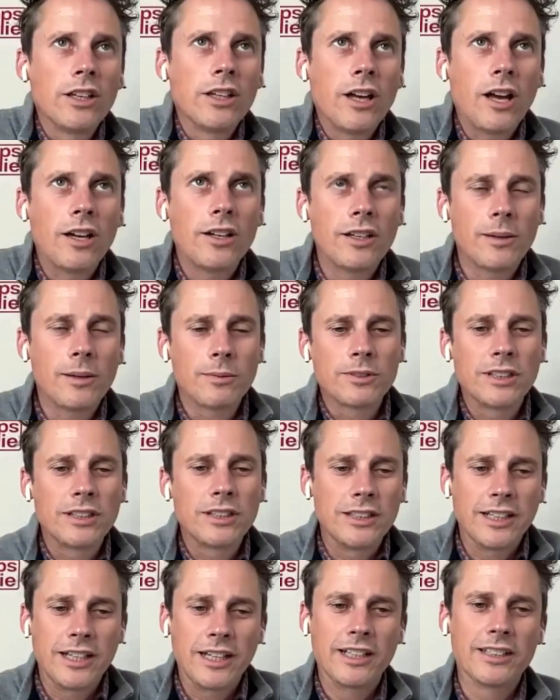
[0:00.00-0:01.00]
So are you able
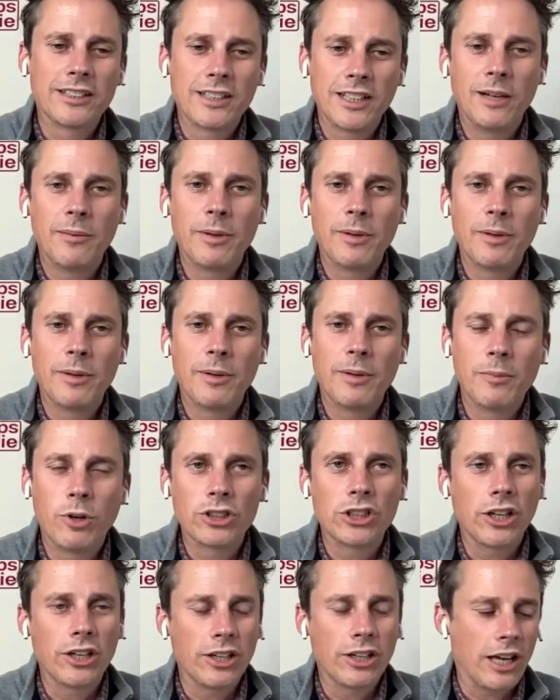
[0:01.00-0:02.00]
to dig into that a
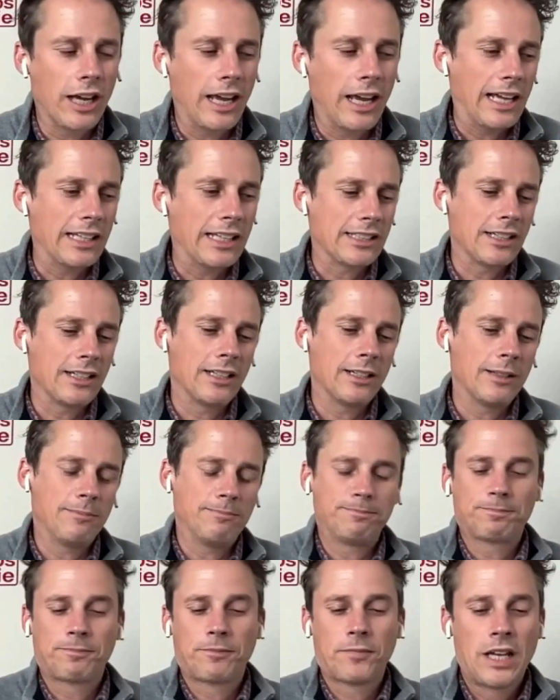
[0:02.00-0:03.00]
bit more? So like as
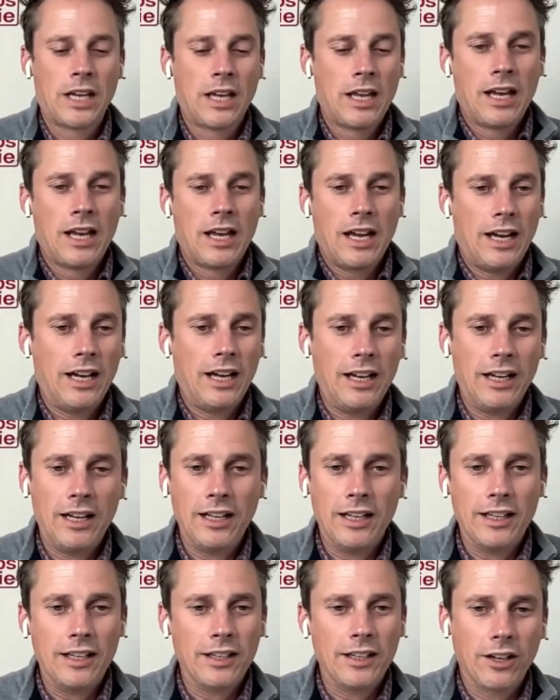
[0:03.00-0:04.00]
a,
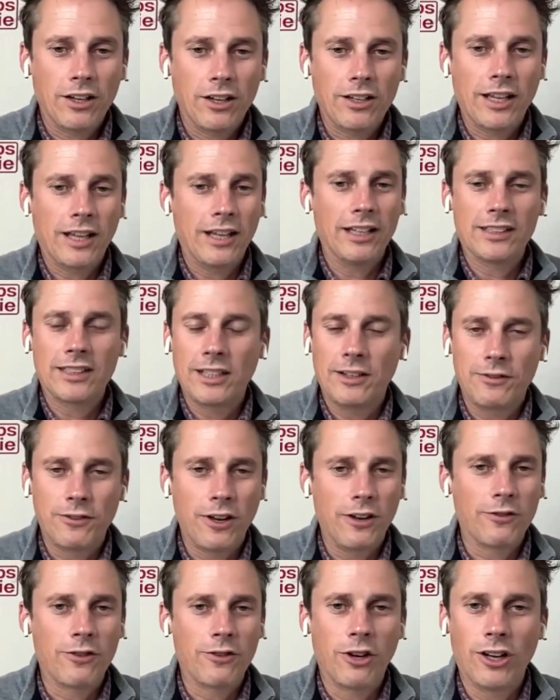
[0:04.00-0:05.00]
uh, okay, let's say
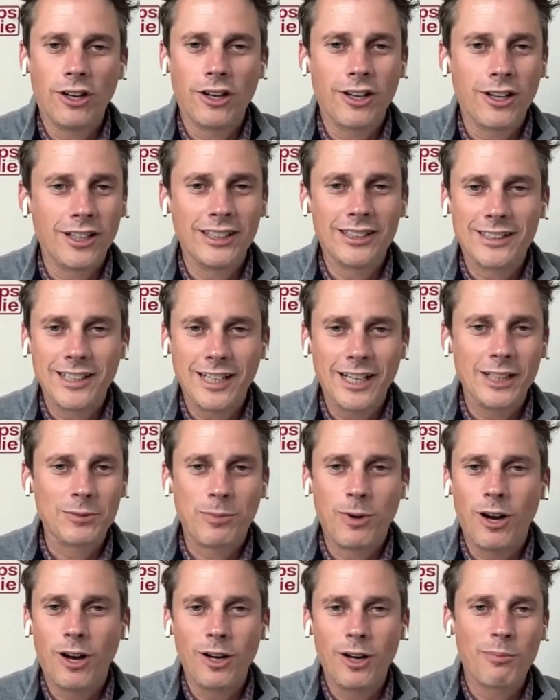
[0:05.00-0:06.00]
I've, I've got an early
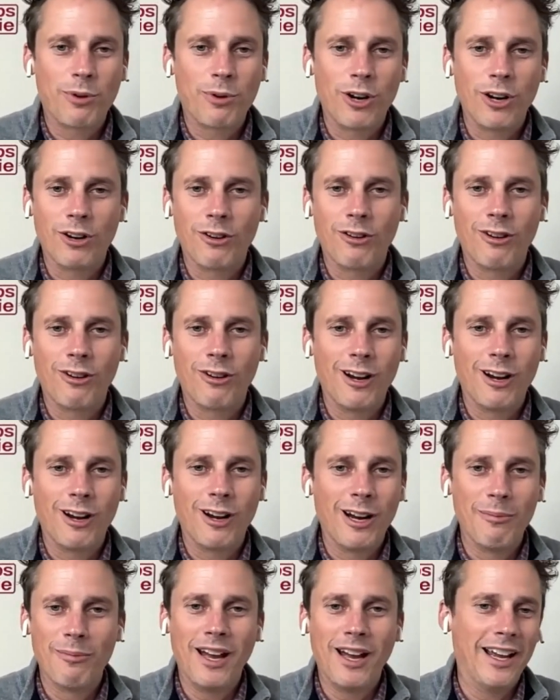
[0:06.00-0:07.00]
stage partner
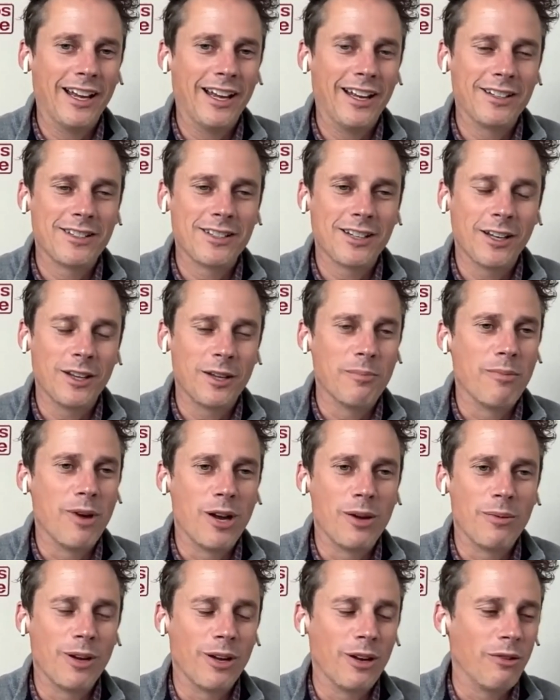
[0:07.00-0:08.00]
program and
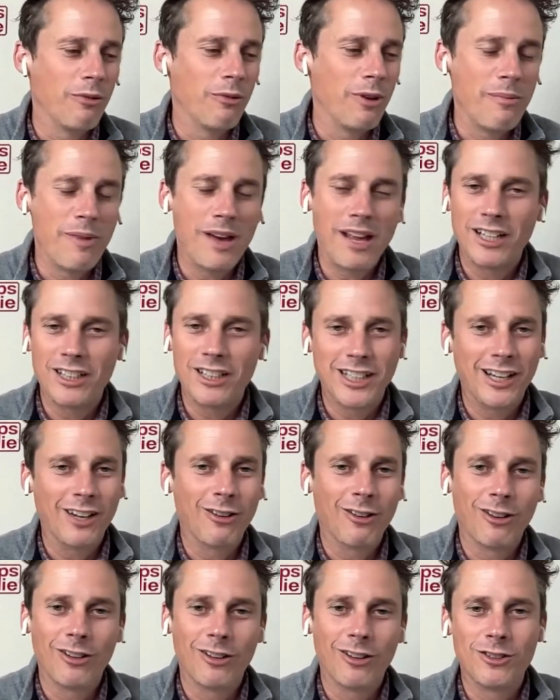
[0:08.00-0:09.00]
at the moment we're
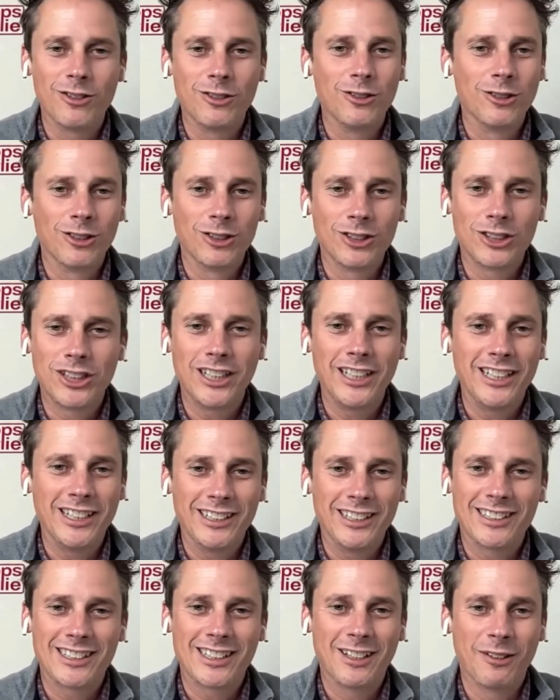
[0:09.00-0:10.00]
managing all on Google
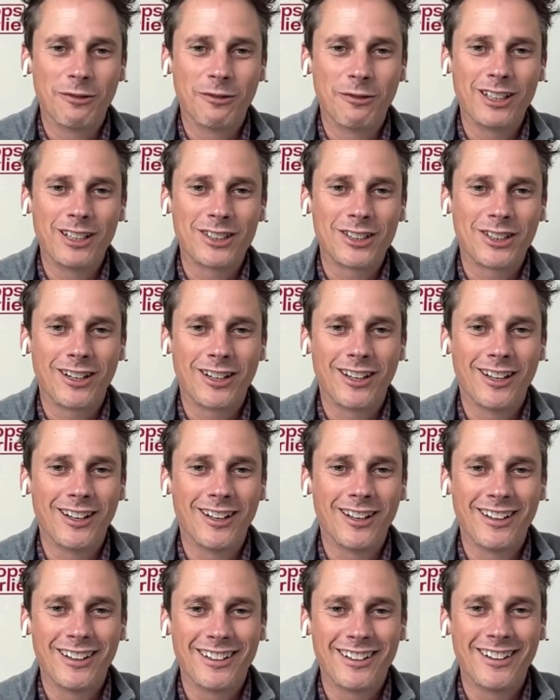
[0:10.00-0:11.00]
Sheets and we're trying
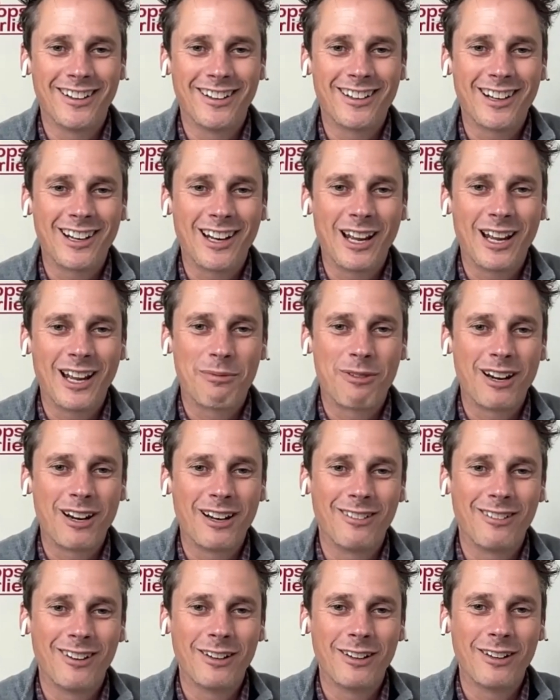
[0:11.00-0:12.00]
to, you know,
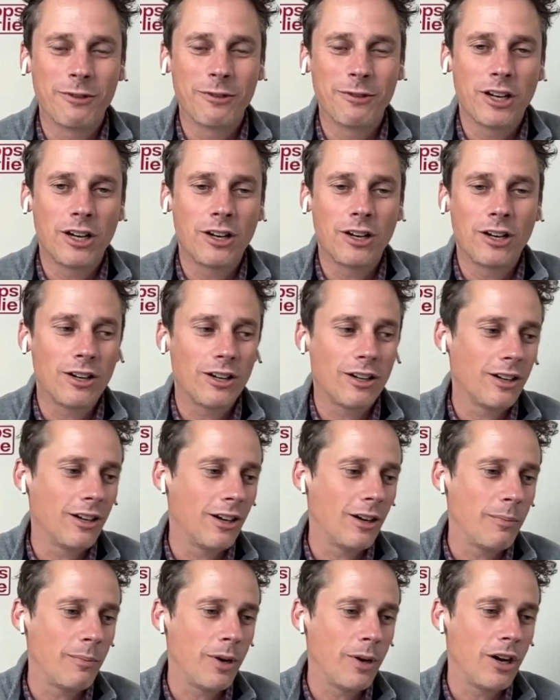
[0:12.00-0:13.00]
collaborate with, with our,
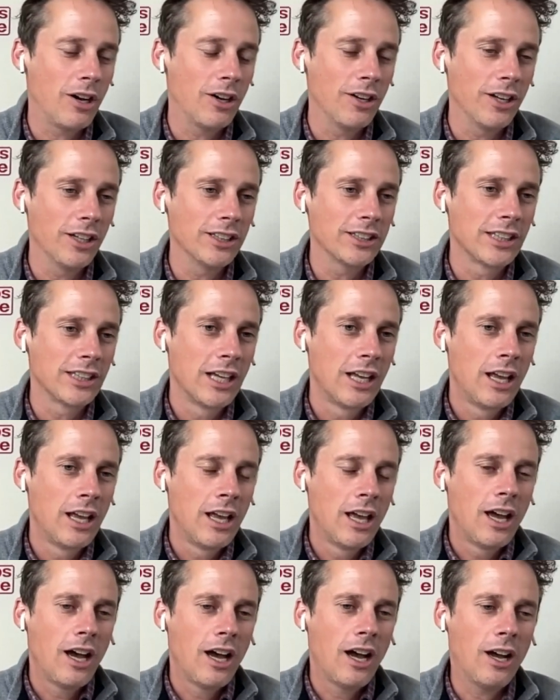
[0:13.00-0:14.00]
our partners
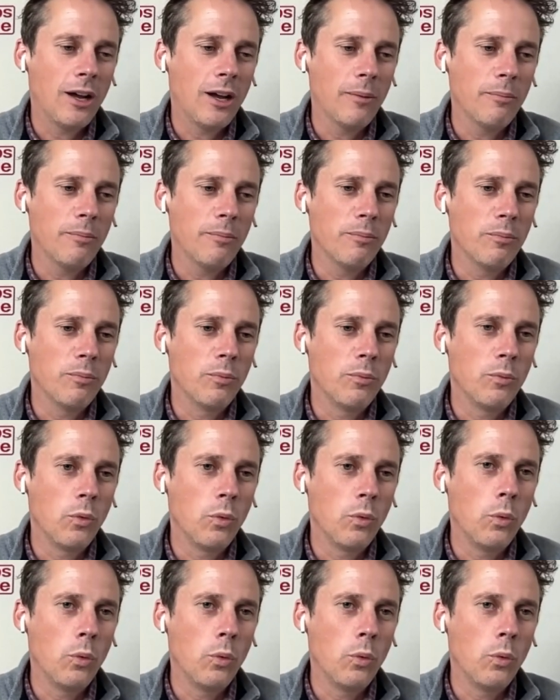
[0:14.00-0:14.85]
um,